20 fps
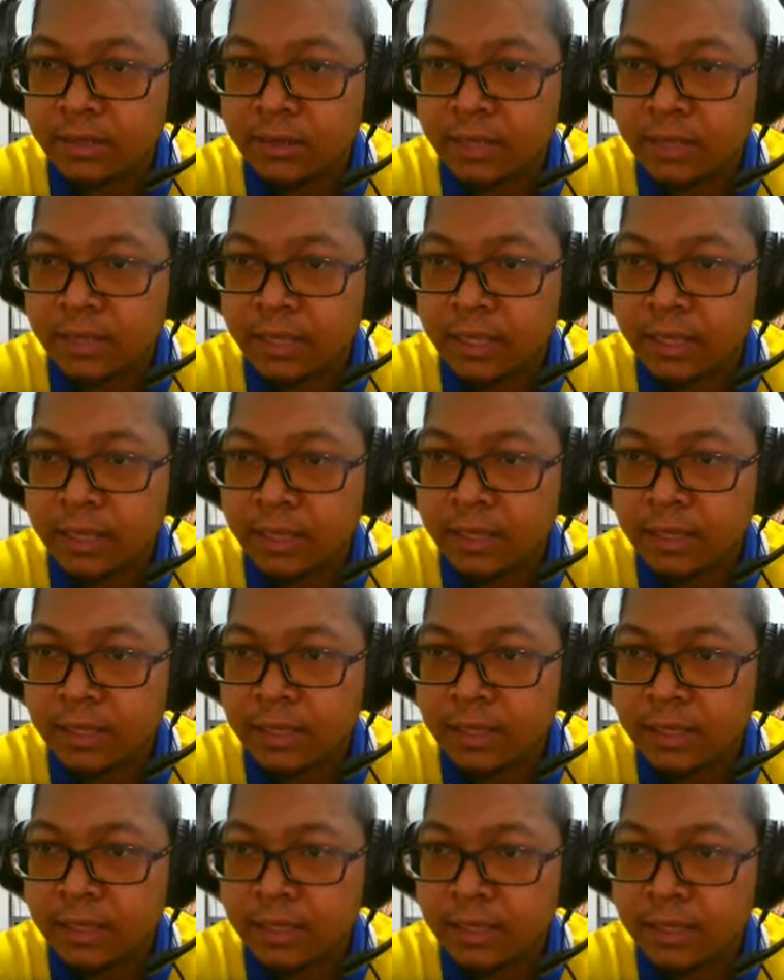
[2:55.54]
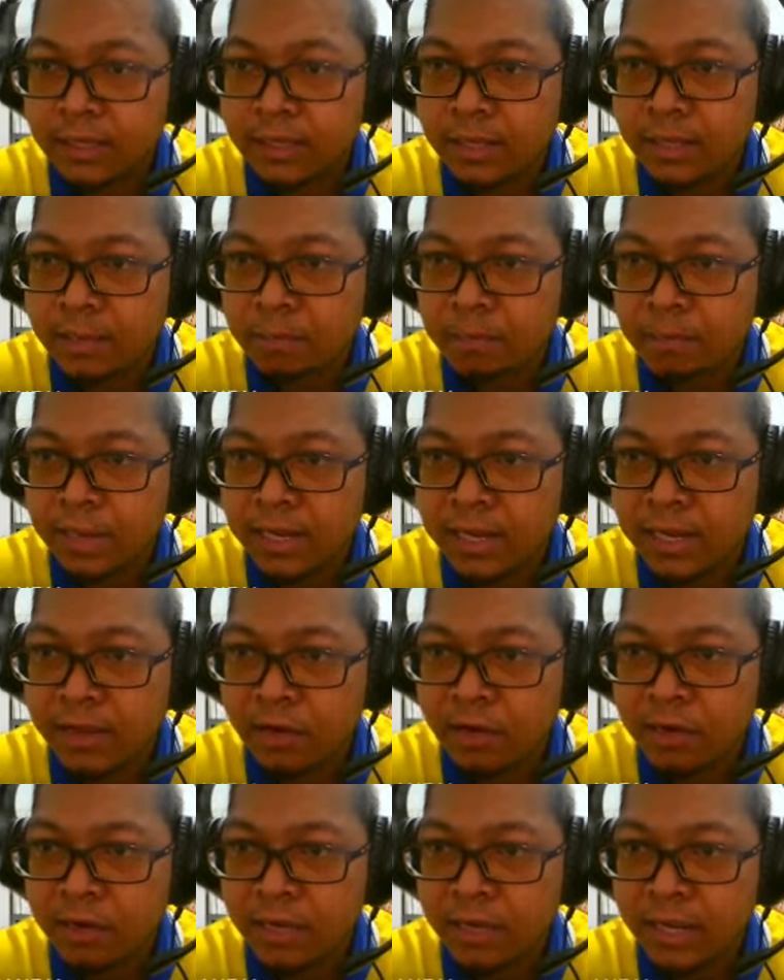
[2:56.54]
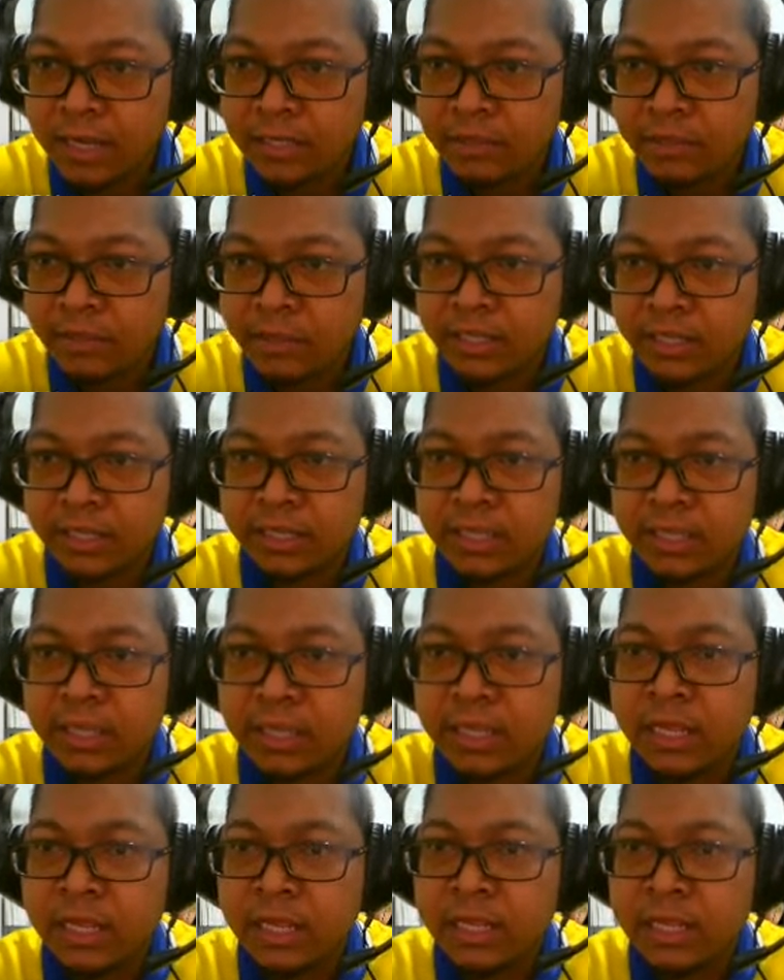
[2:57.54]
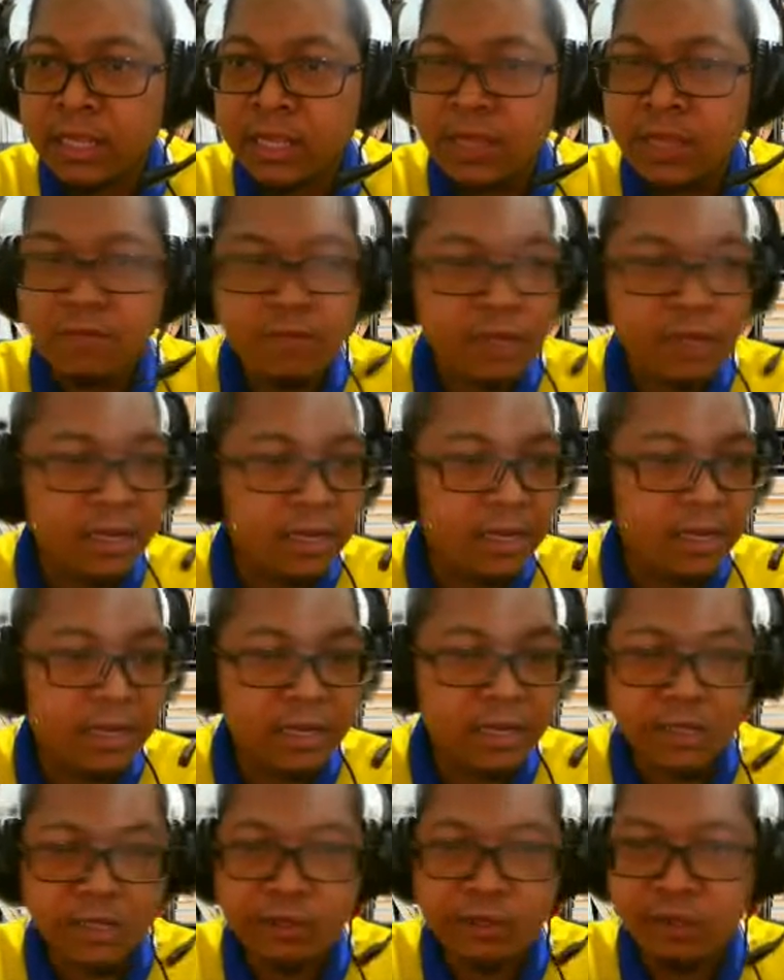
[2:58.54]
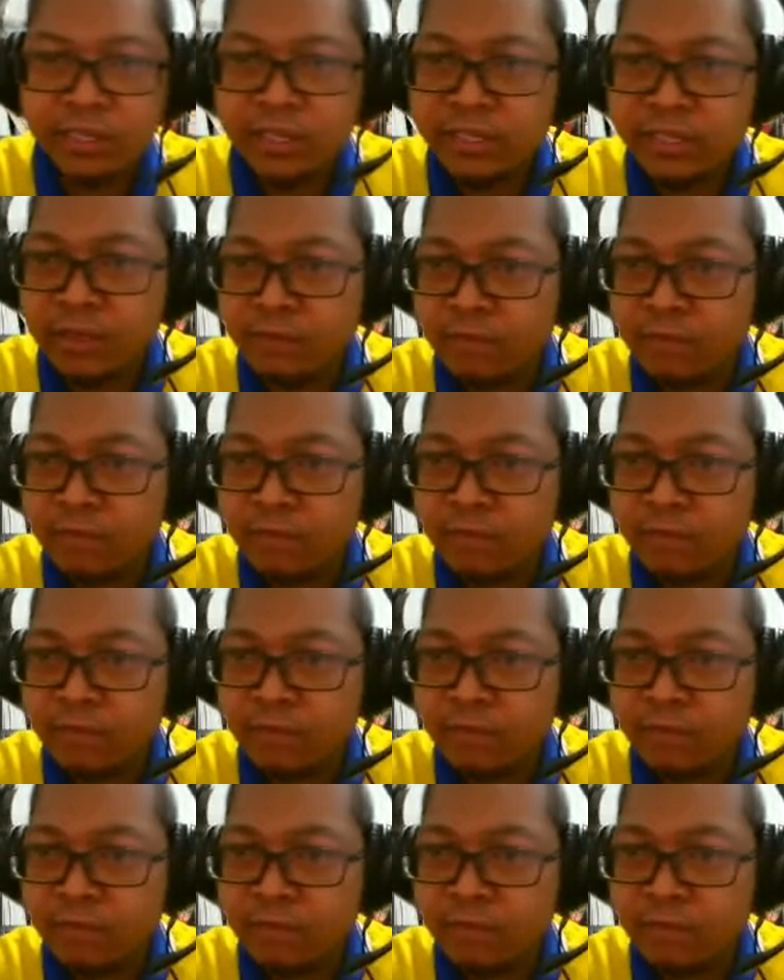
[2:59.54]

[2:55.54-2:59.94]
Okay, depending on the light sources. If the sources of